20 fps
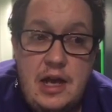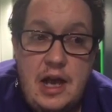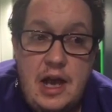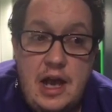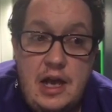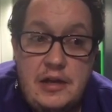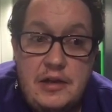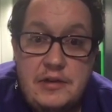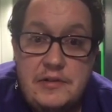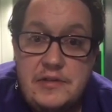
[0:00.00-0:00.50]

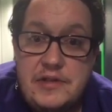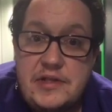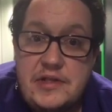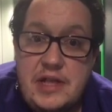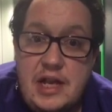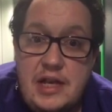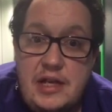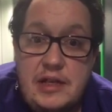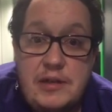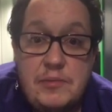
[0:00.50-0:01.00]
and
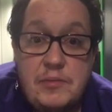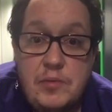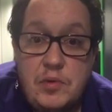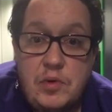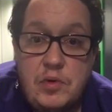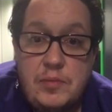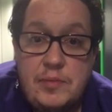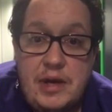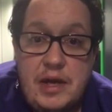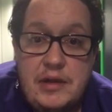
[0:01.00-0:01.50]
understanding more
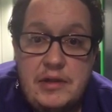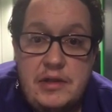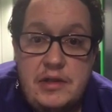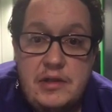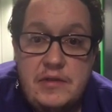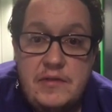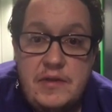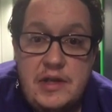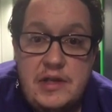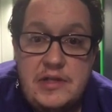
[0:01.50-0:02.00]
about the
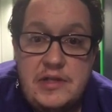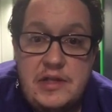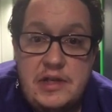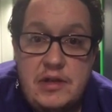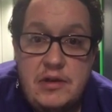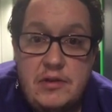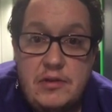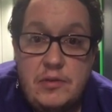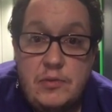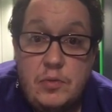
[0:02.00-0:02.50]
university
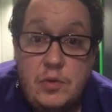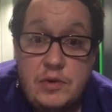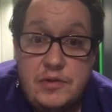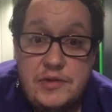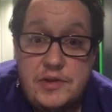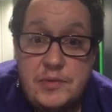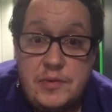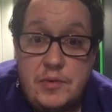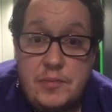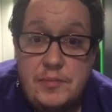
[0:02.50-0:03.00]
on a
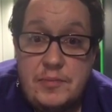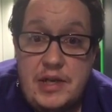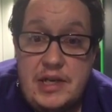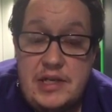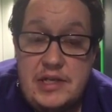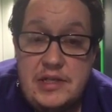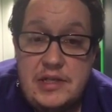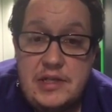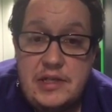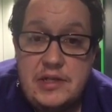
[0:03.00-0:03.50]
one-to-one
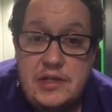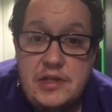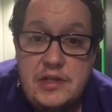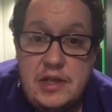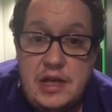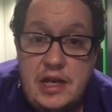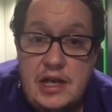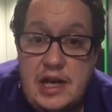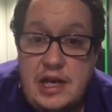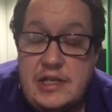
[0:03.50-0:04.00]
basis,
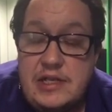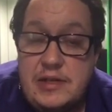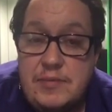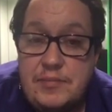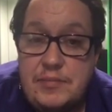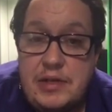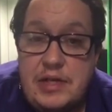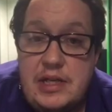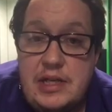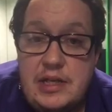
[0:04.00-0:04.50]
and actually
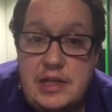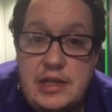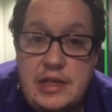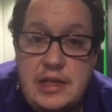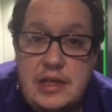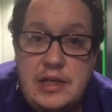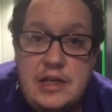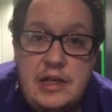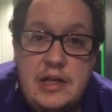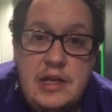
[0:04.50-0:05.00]
being
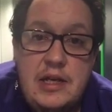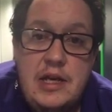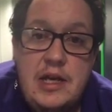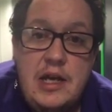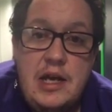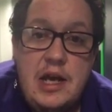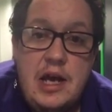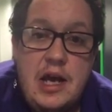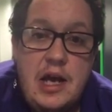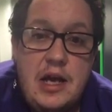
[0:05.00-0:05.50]
here,
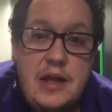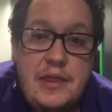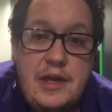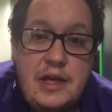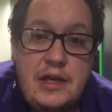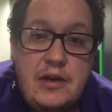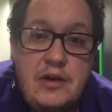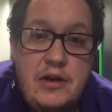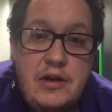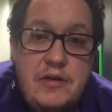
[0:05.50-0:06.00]
that
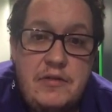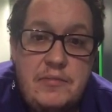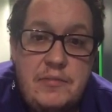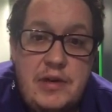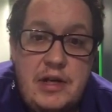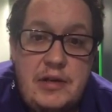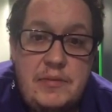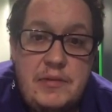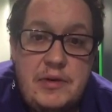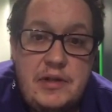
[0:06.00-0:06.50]
kind of
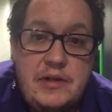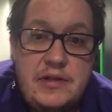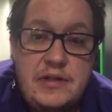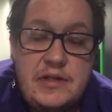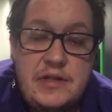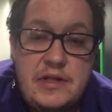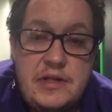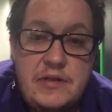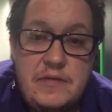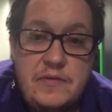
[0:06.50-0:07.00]
made my
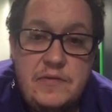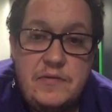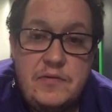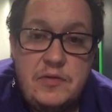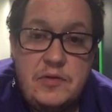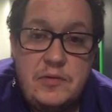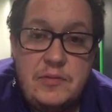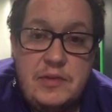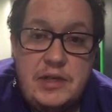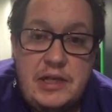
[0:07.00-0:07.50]
decision for
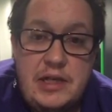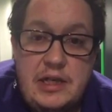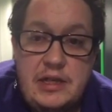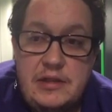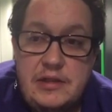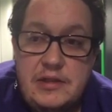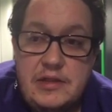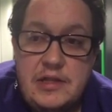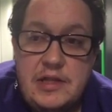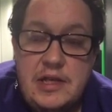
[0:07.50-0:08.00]
me. And
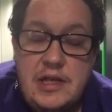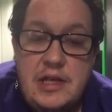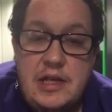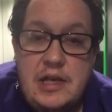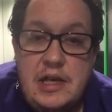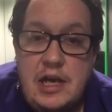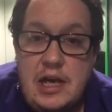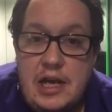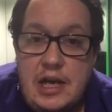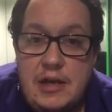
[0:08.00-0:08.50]

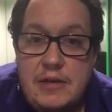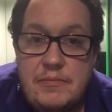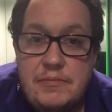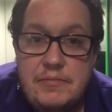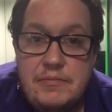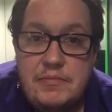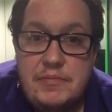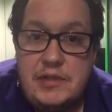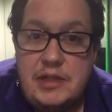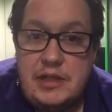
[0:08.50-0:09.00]

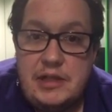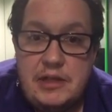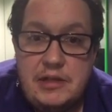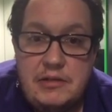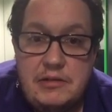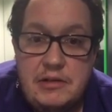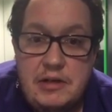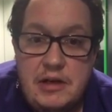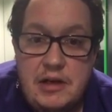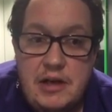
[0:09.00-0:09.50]
you know,
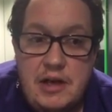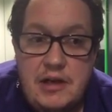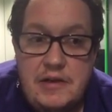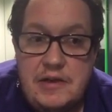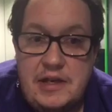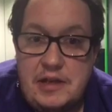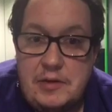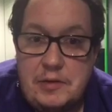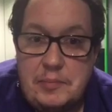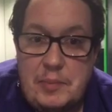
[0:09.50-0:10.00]
I
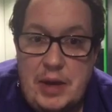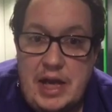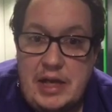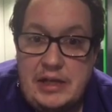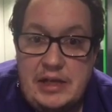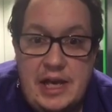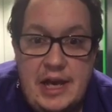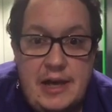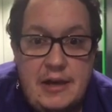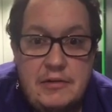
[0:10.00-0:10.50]
think back
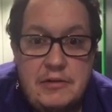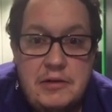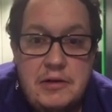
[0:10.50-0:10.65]
now,